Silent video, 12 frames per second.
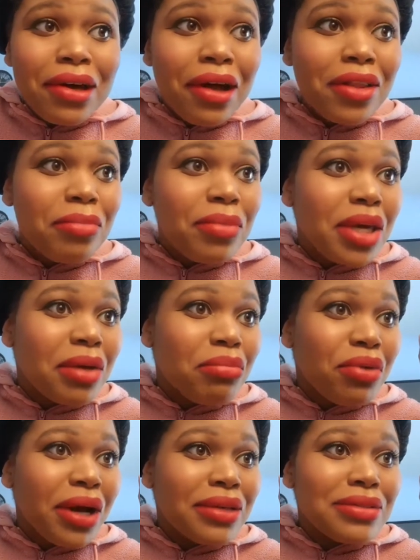Color me
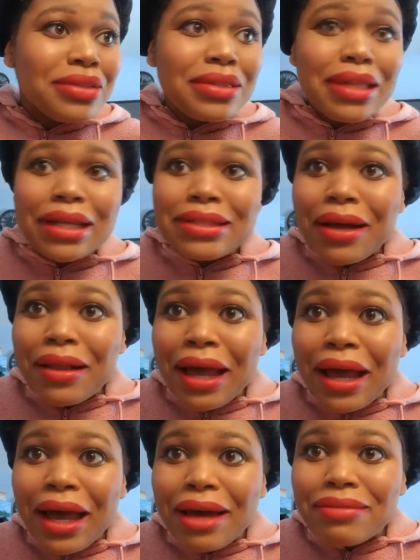impressed. That's all
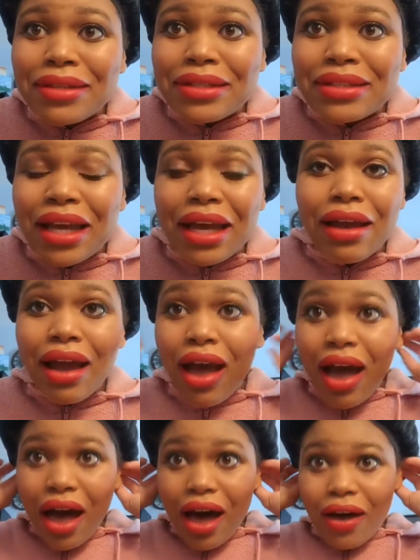I have to say.
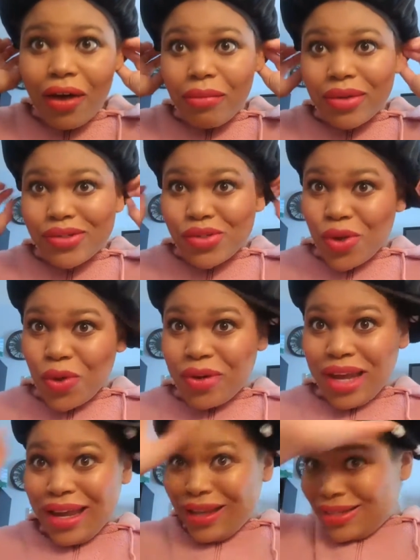So
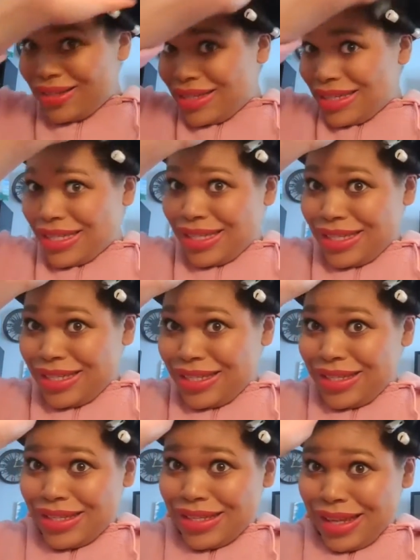next
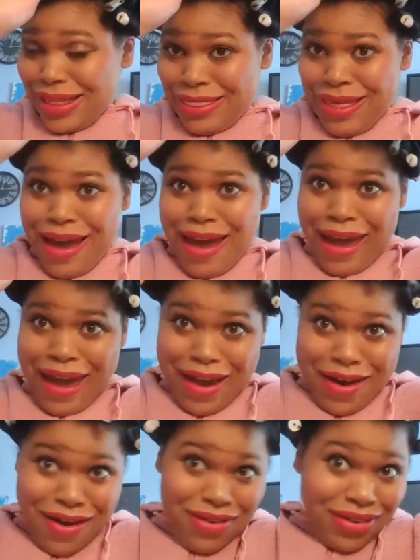is the
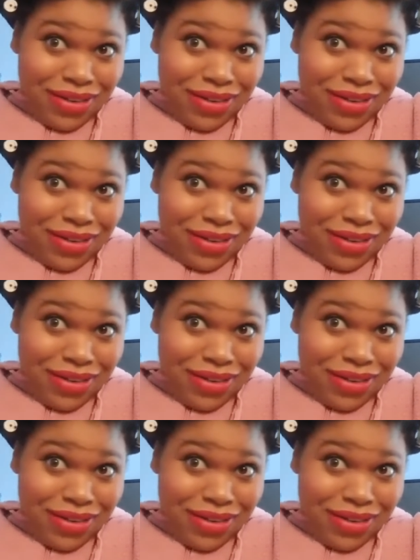hair.